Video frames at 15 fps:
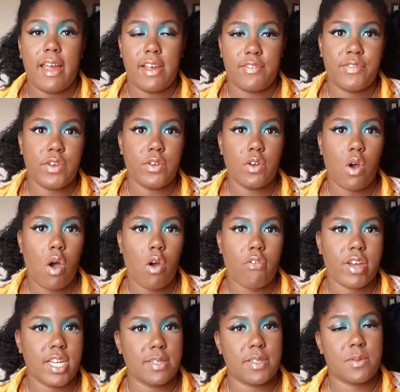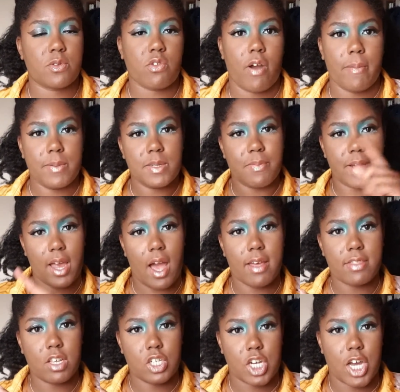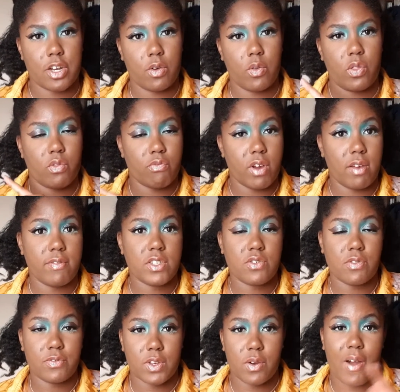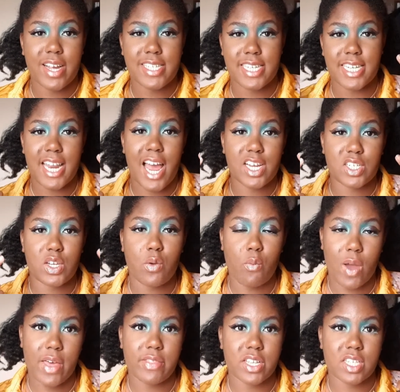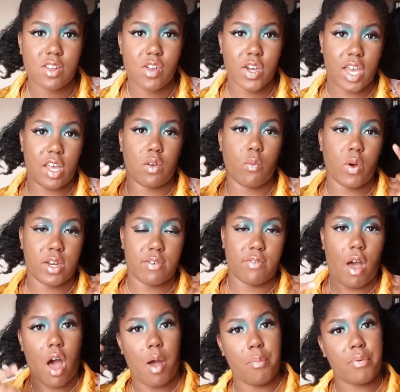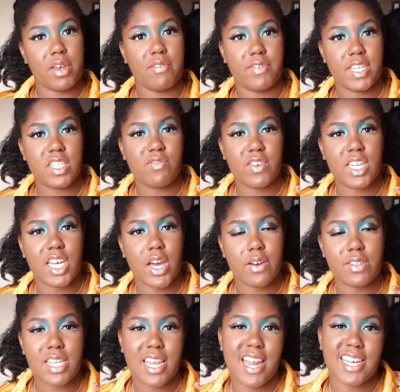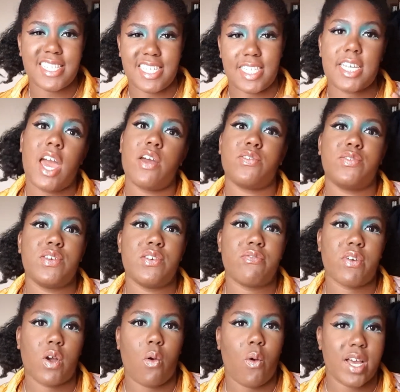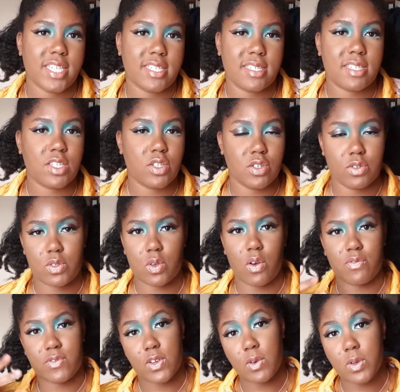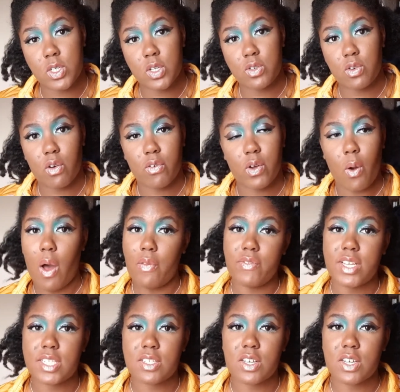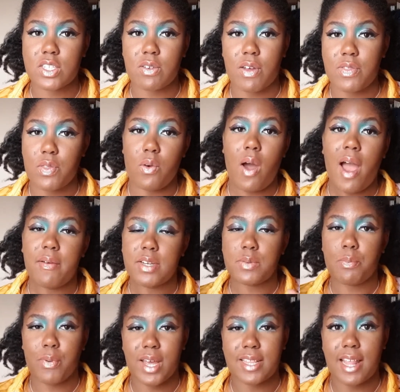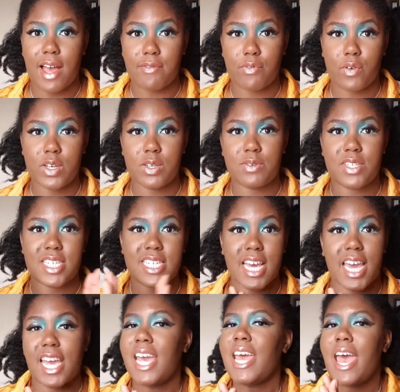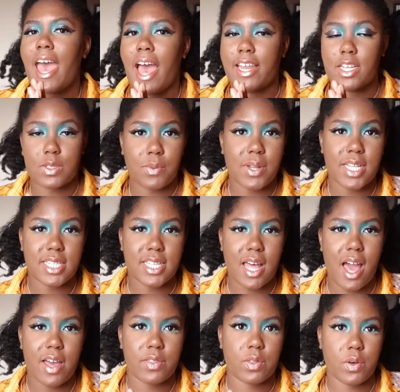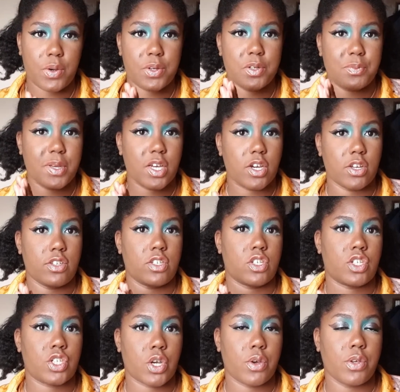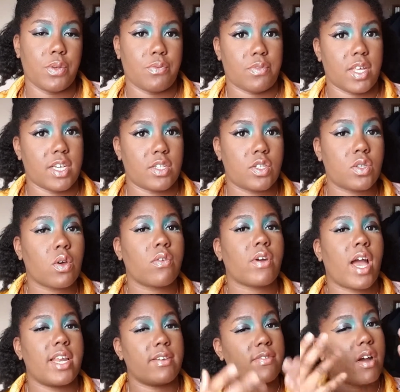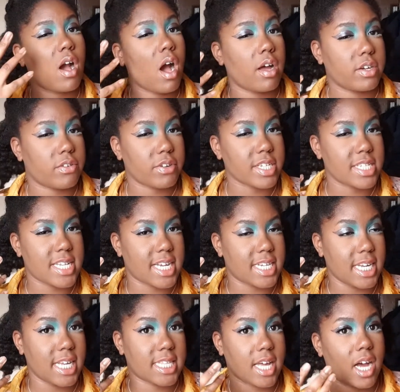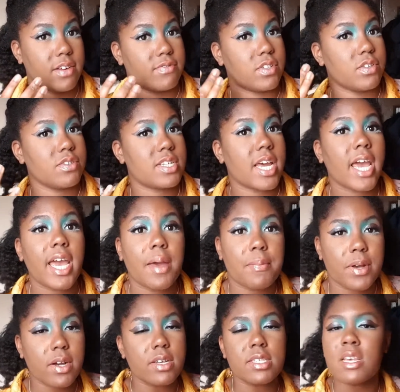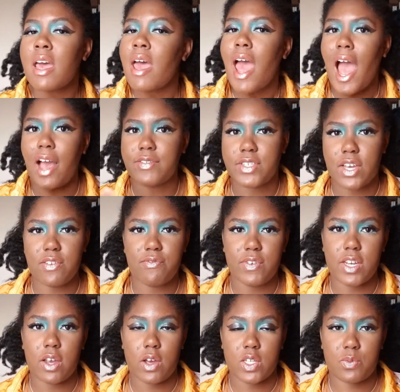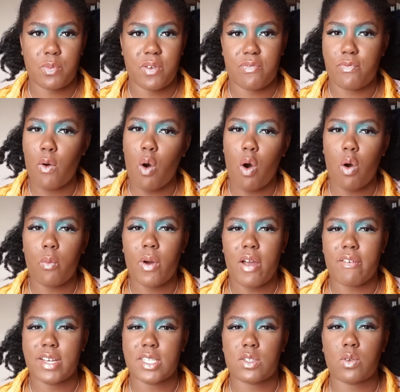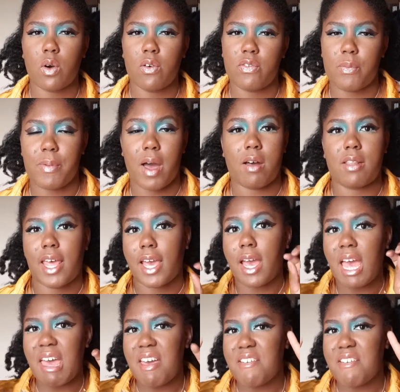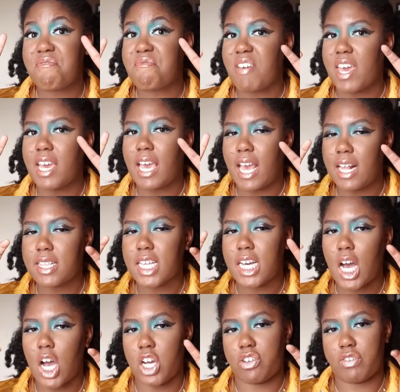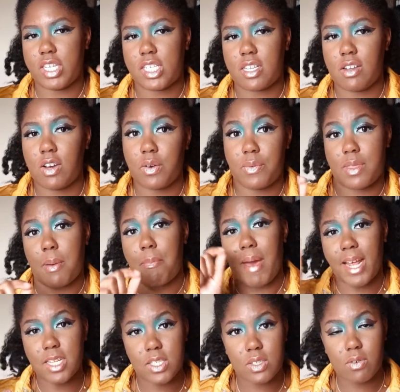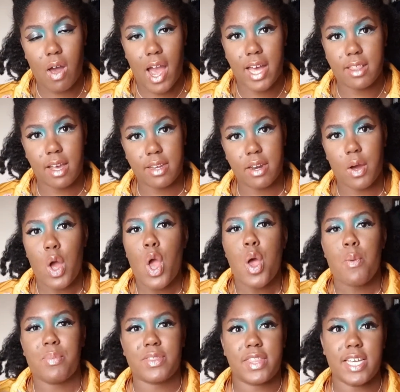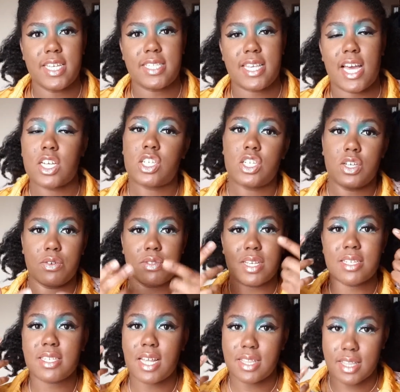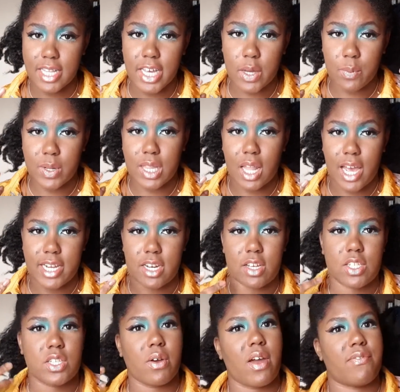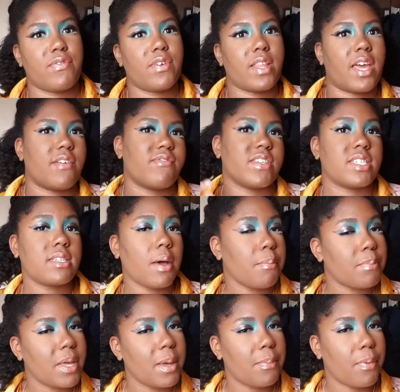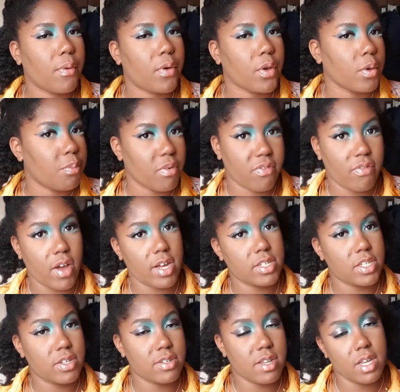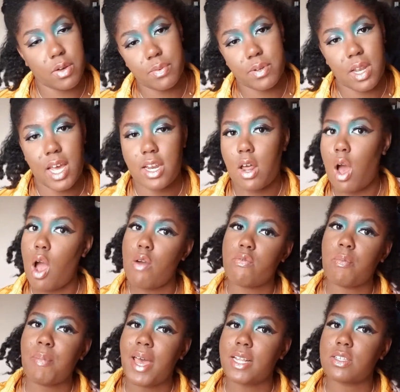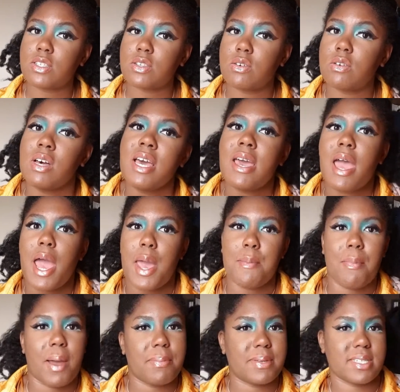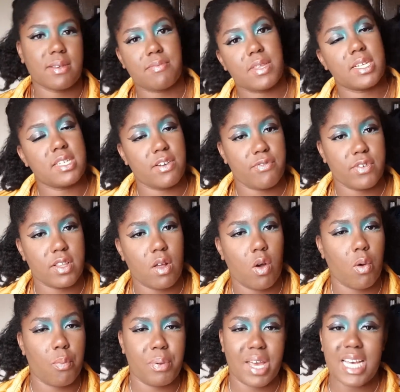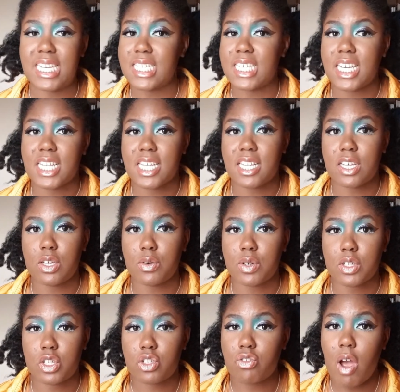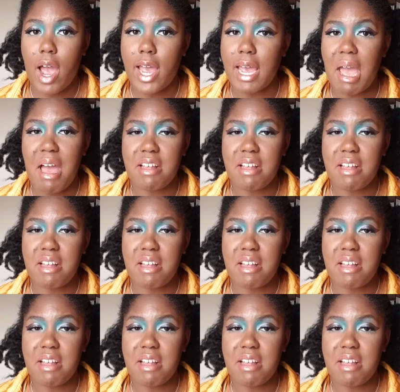If you're not already subscribed to my other channel, The Ravers Review, I did actually wear this look in one of our previous videos and I did get a few requests to sort of do a tutorial on this look, so I thought I would bring that for you today. And as well as that, I thought it would be good to show you this sort of kind of cut crease technique that I've used here, because I've done videos before where it's sort of about like faking the cut crease look with a pencil eyeliner, but this actually uses liquid liner. So I feel like for some people who prefer to use liquid liner over pencil, it might be something different or a bit easier that you could try.